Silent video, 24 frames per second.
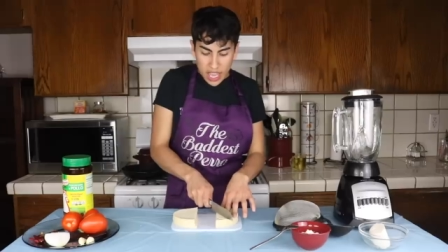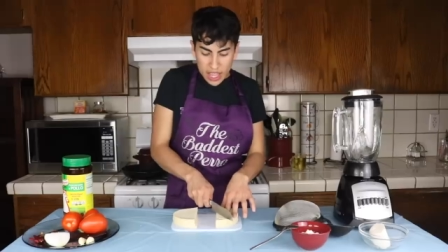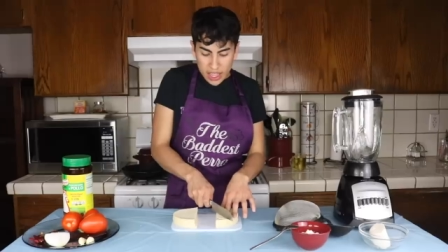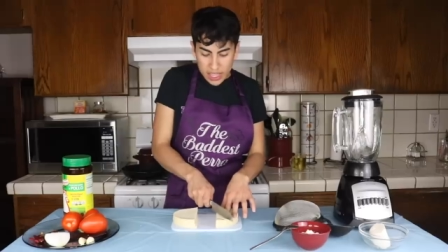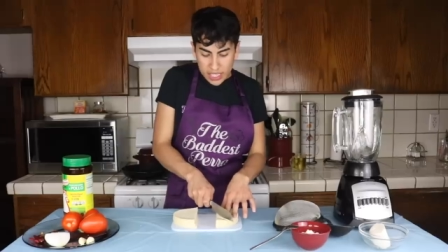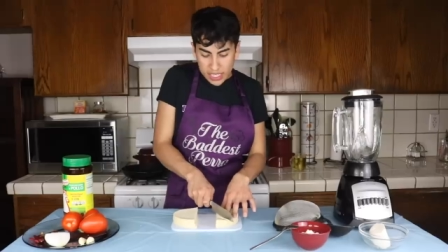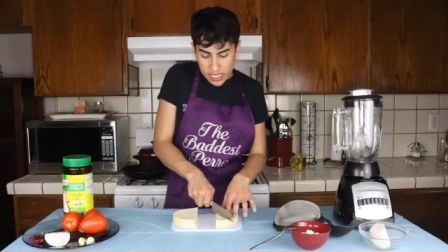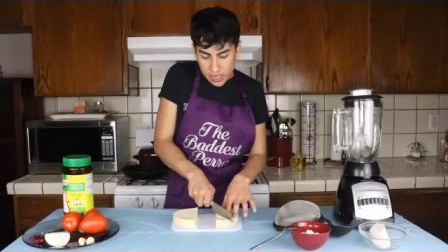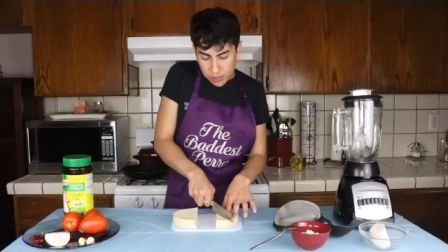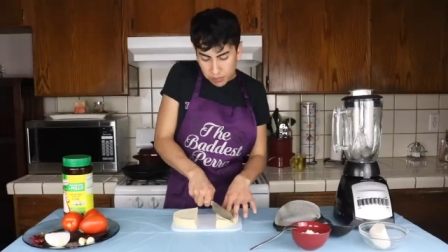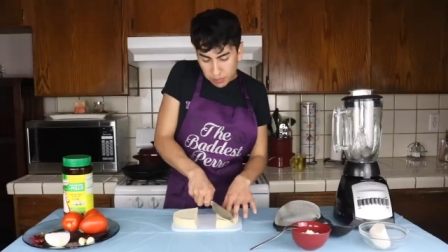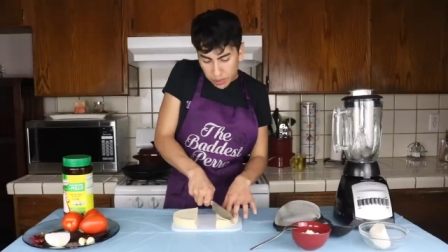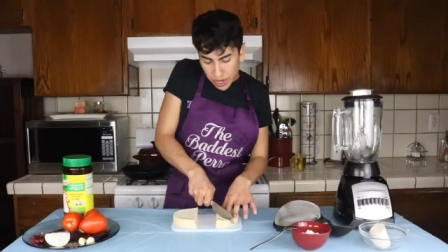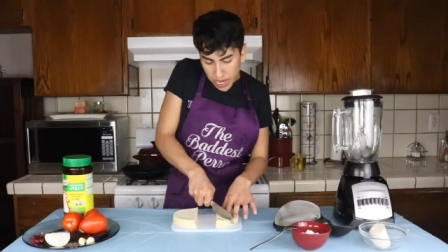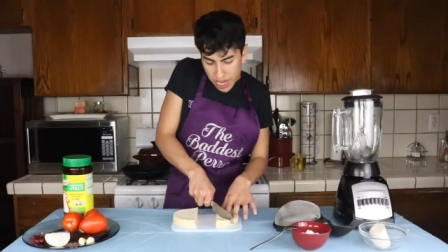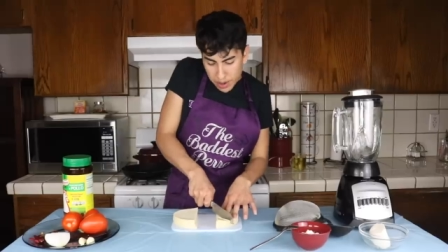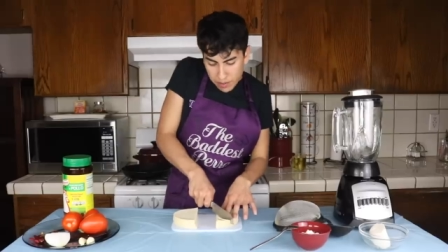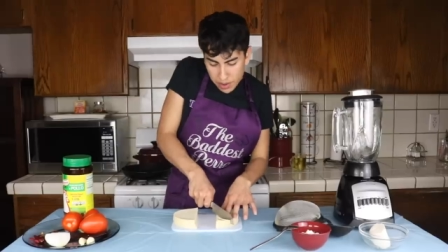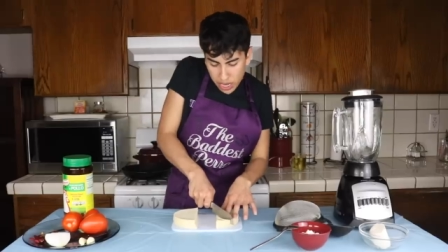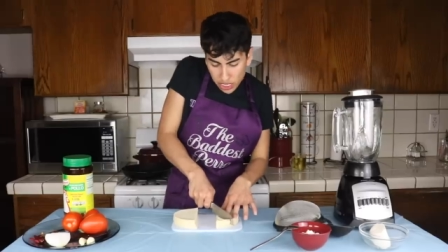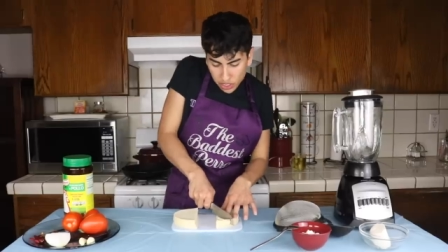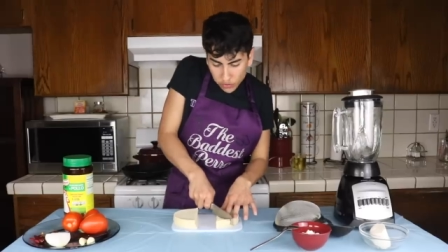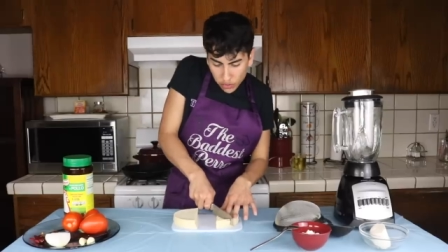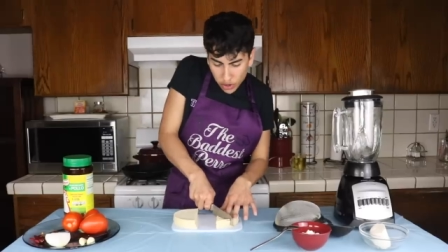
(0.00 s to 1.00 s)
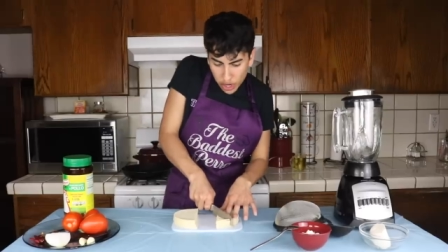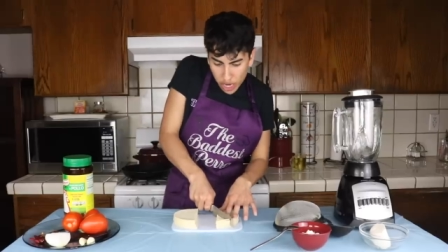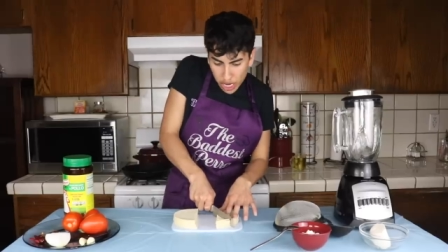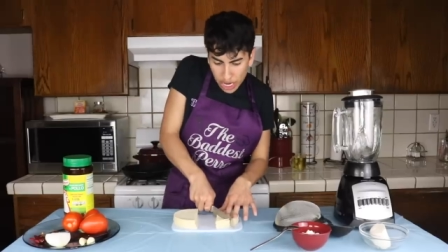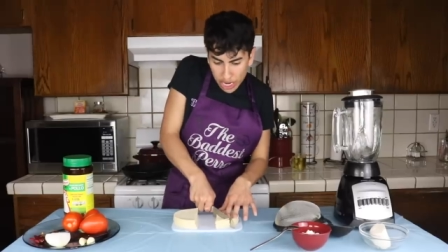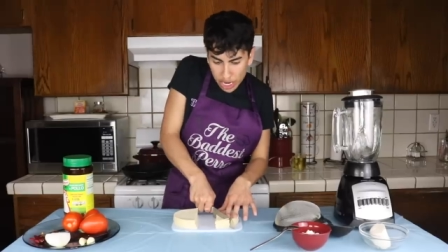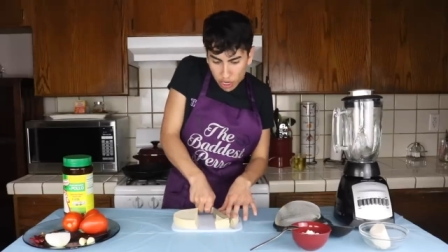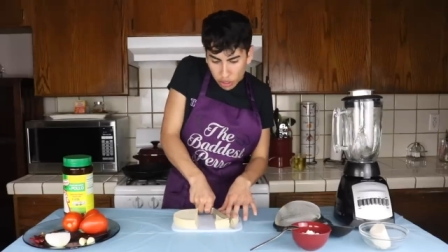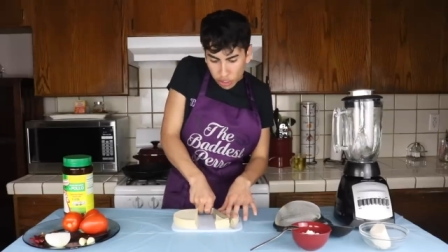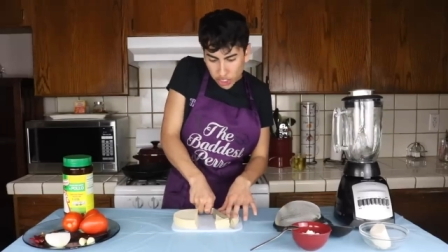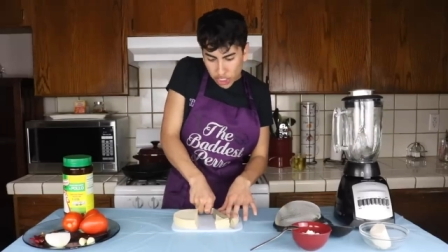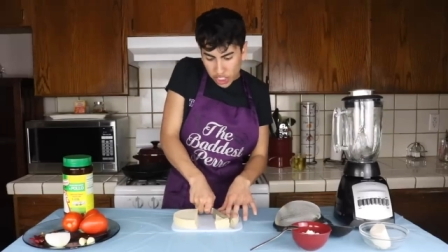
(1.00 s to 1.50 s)
This is pretty much for your
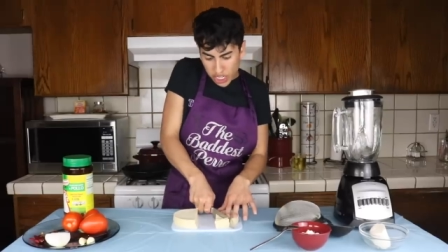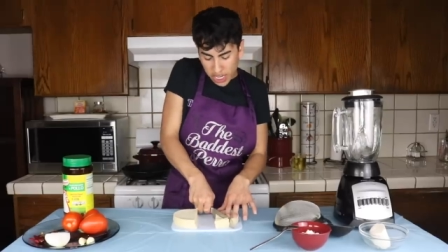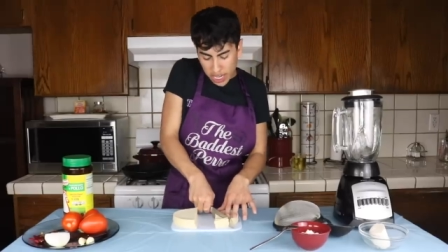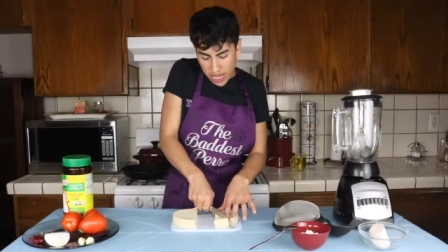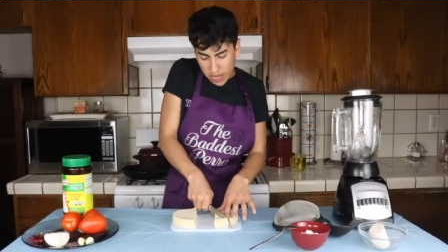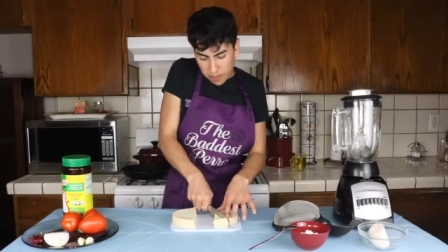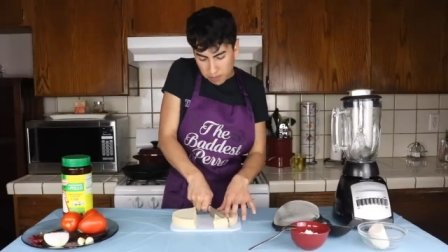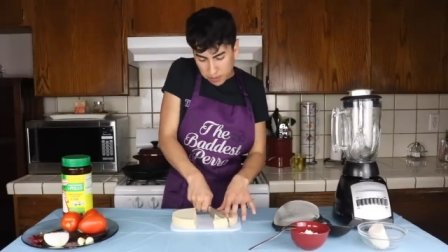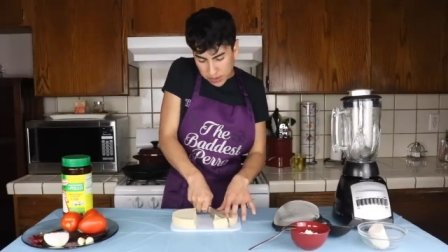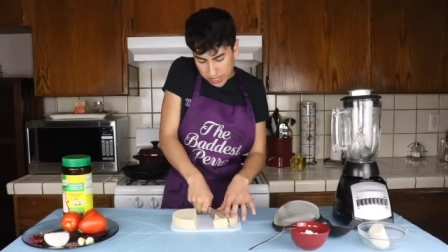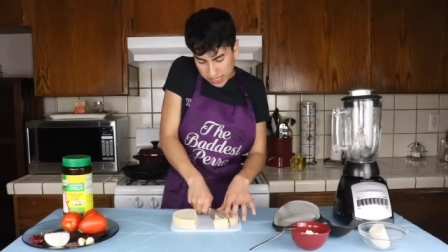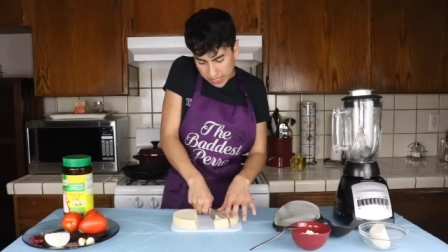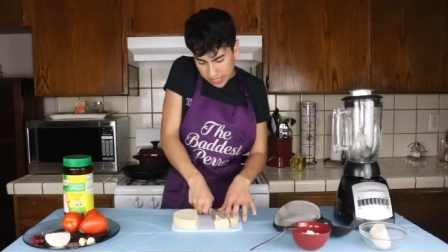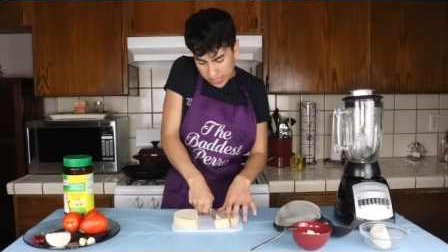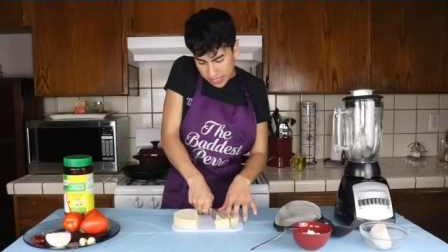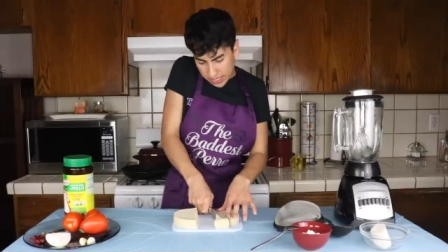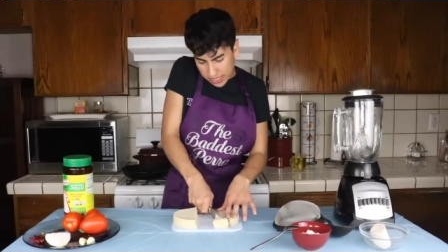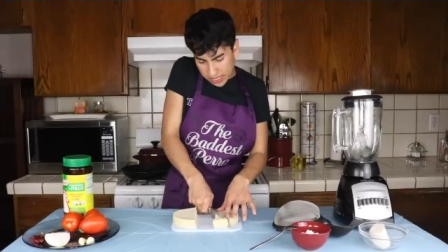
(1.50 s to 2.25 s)
little chips.